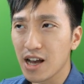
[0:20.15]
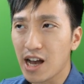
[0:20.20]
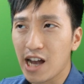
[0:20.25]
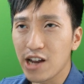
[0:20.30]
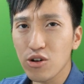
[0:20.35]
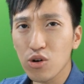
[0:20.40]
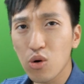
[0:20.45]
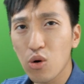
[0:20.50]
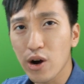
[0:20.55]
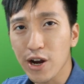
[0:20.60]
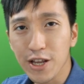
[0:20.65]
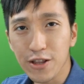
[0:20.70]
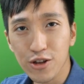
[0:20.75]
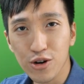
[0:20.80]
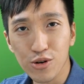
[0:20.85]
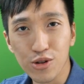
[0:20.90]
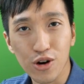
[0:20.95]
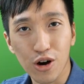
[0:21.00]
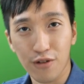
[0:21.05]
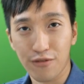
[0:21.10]
I don't quite
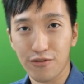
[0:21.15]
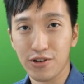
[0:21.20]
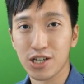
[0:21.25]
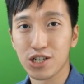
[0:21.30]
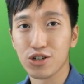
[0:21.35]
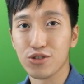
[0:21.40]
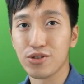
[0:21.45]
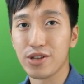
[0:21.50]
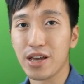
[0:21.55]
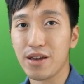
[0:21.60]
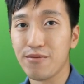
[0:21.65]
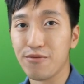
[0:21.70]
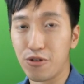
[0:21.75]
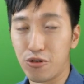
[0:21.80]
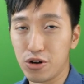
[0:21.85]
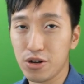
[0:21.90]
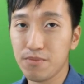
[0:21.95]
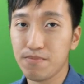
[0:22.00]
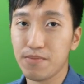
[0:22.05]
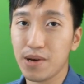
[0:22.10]
know the official name for it,